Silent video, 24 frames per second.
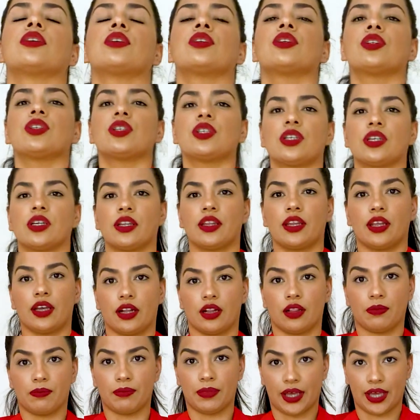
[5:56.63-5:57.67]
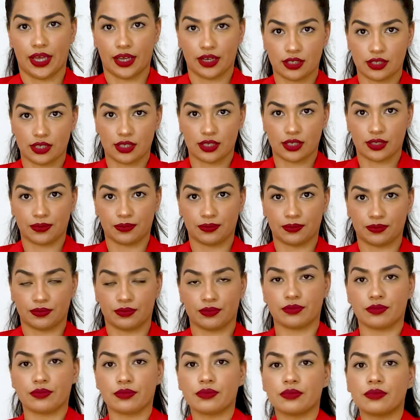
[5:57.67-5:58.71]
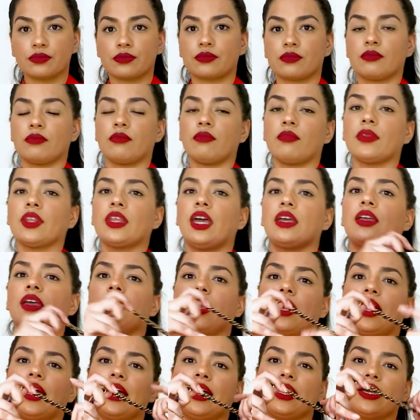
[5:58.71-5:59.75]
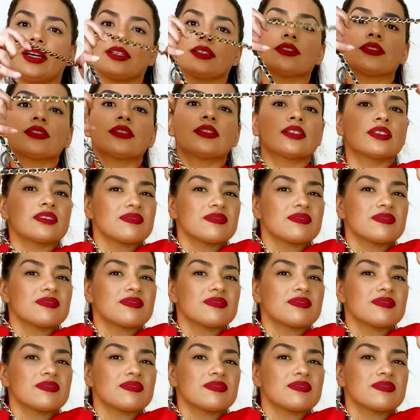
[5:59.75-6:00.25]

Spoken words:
Chanel bags. And